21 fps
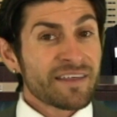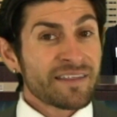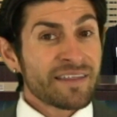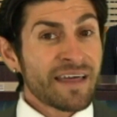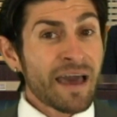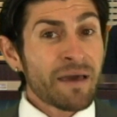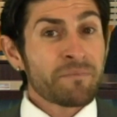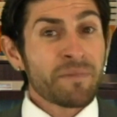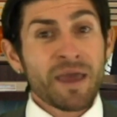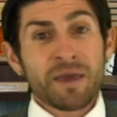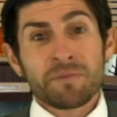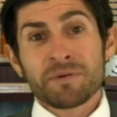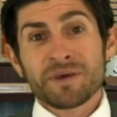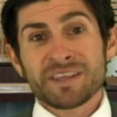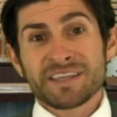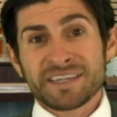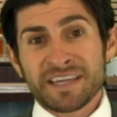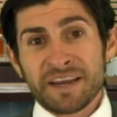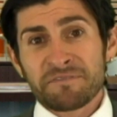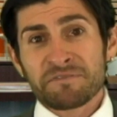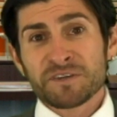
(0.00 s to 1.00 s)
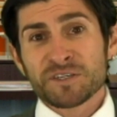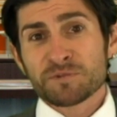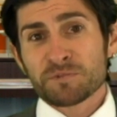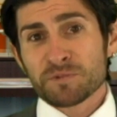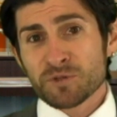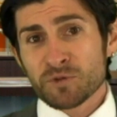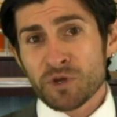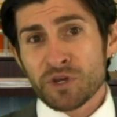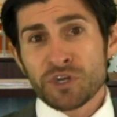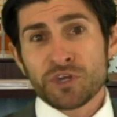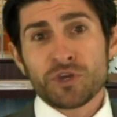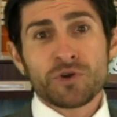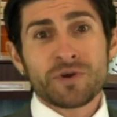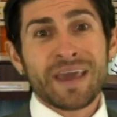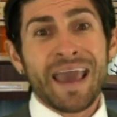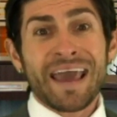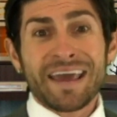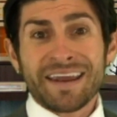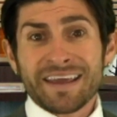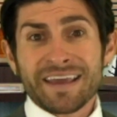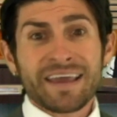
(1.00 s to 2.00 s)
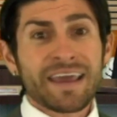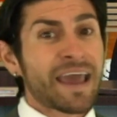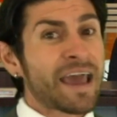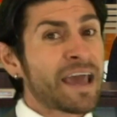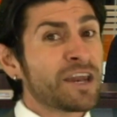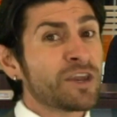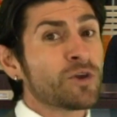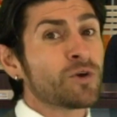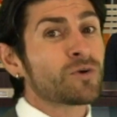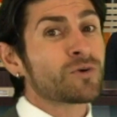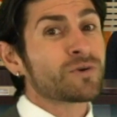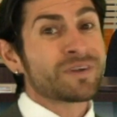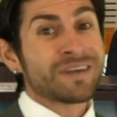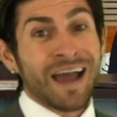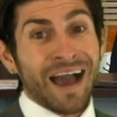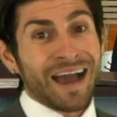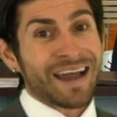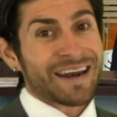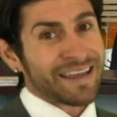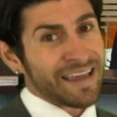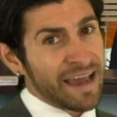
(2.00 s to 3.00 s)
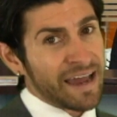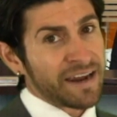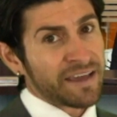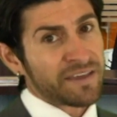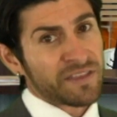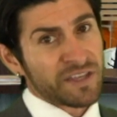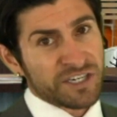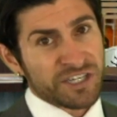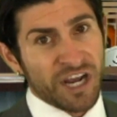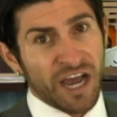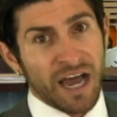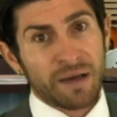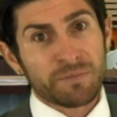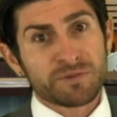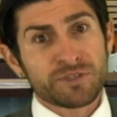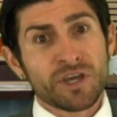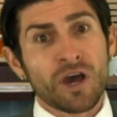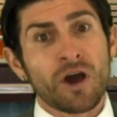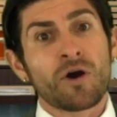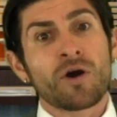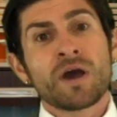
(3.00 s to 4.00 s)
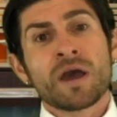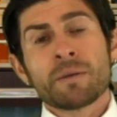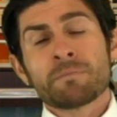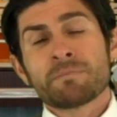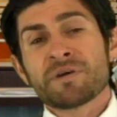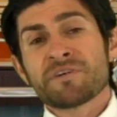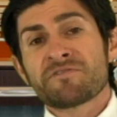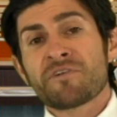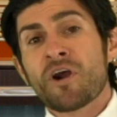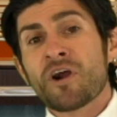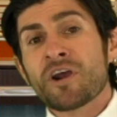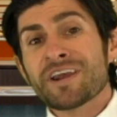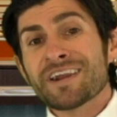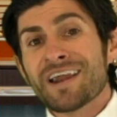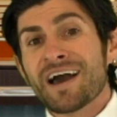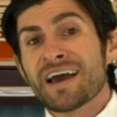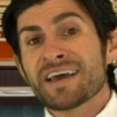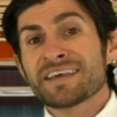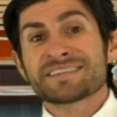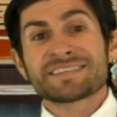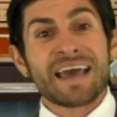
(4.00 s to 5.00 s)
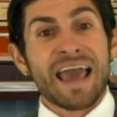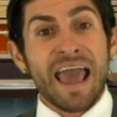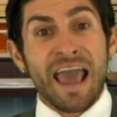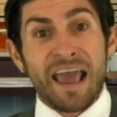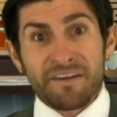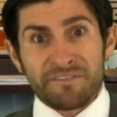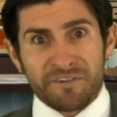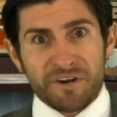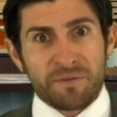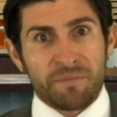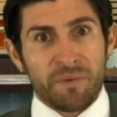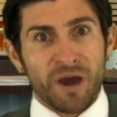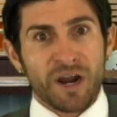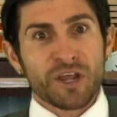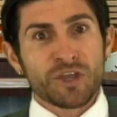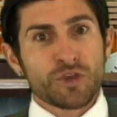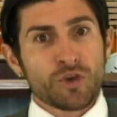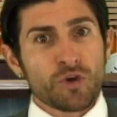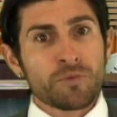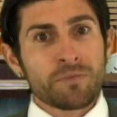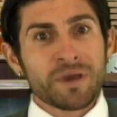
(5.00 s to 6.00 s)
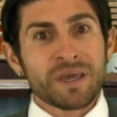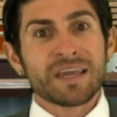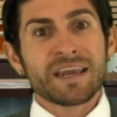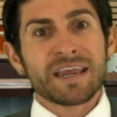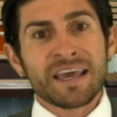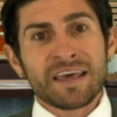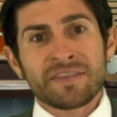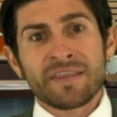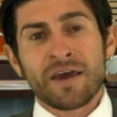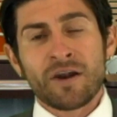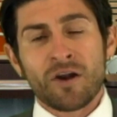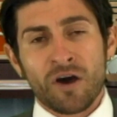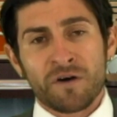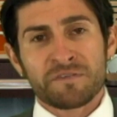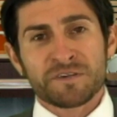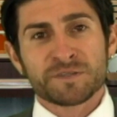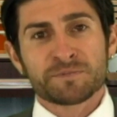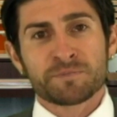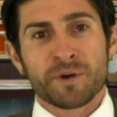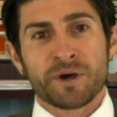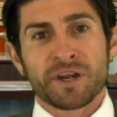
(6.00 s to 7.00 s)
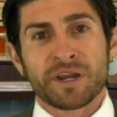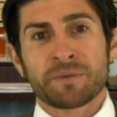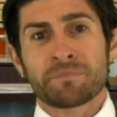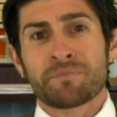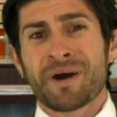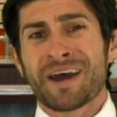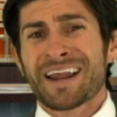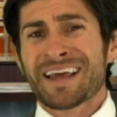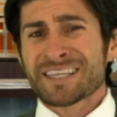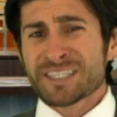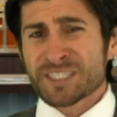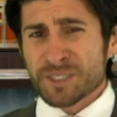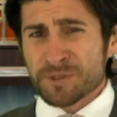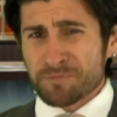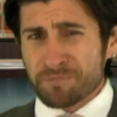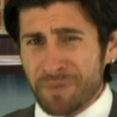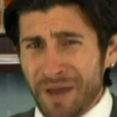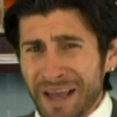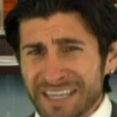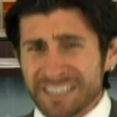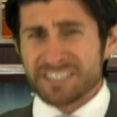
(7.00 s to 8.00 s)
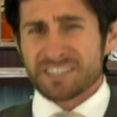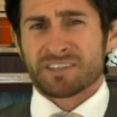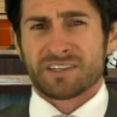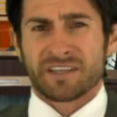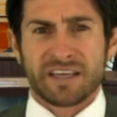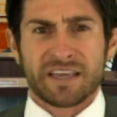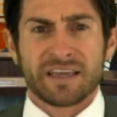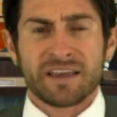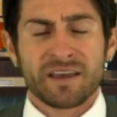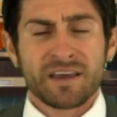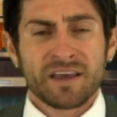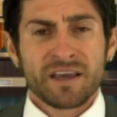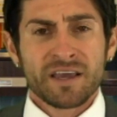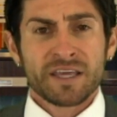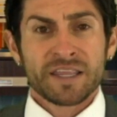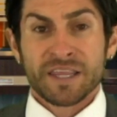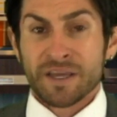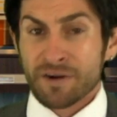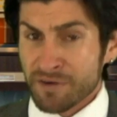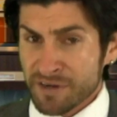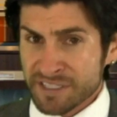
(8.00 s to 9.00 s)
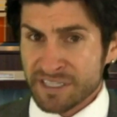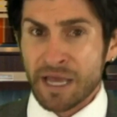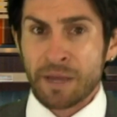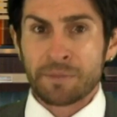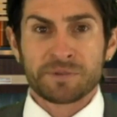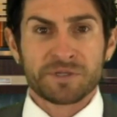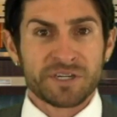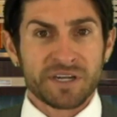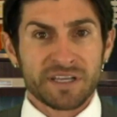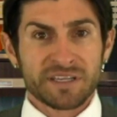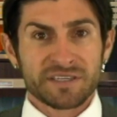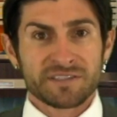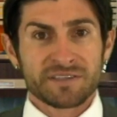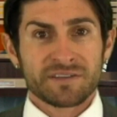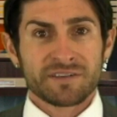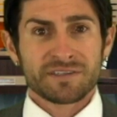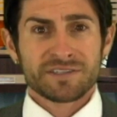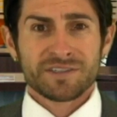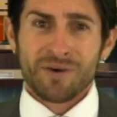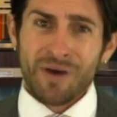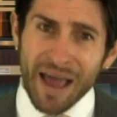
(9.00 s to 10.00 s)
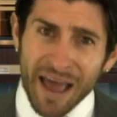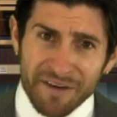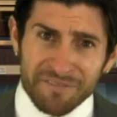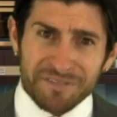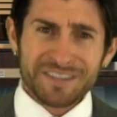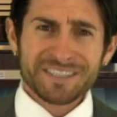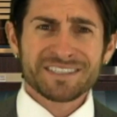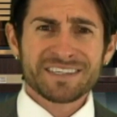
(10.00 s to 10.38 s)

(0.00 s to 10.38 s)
that may be the difference between you getting and you not getting the job. So be very nice to everybody you meet in that office building, but especially the receptionist. So have a